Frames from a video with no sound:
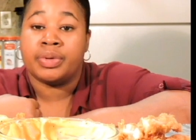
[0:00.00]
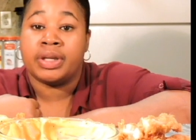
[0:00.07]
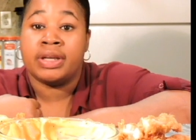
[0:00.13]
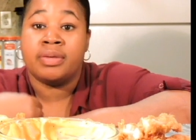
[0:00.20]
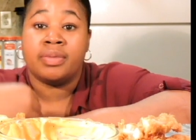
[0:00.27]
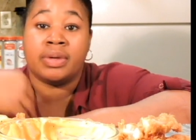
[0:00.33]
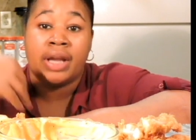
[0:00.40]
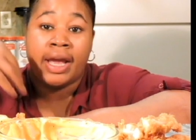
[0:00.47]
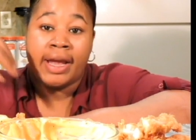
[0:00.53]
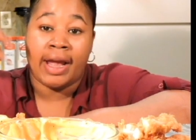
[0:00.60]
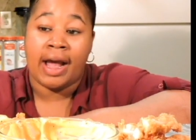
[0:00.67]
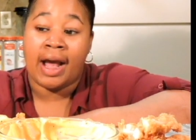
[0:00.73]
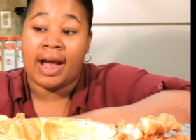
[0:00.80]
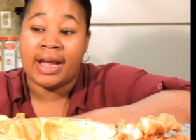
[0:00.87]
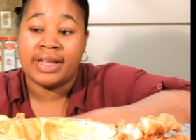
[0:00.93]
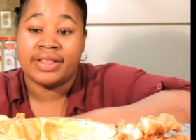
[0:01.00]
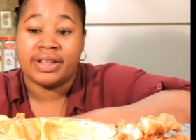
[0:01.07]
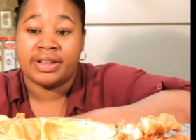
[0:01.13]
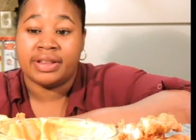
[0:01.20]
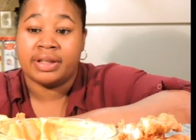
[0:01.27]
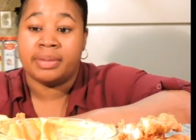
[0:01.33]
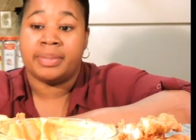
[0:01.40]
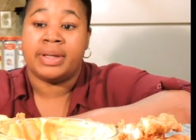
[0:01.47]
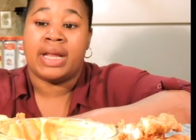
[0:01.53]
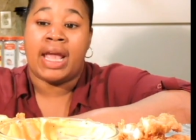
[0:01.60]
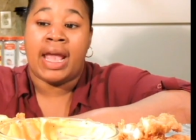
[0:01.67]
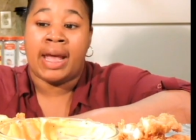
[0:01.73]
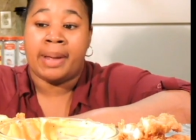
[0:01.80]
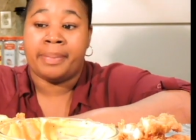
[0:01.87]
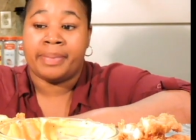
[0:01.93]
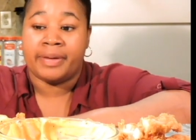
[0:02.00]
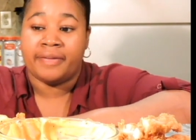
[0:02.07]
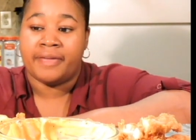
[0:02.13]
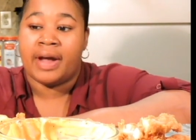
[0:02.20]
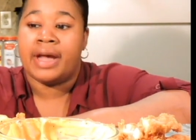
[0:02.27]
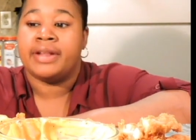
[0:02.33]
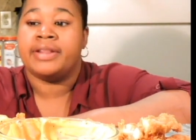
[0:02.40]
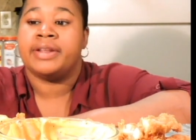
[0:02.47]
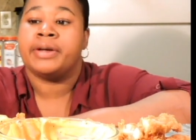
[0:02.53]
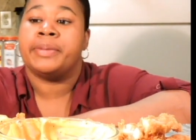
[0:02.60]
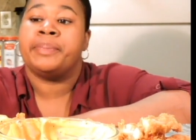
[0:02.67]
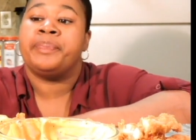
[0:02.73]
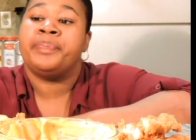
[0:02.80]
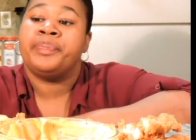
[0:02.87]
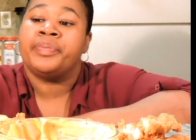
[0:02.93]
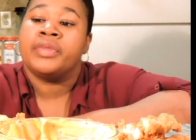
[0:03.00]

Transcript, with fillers: and he would like heighten them and amplify them.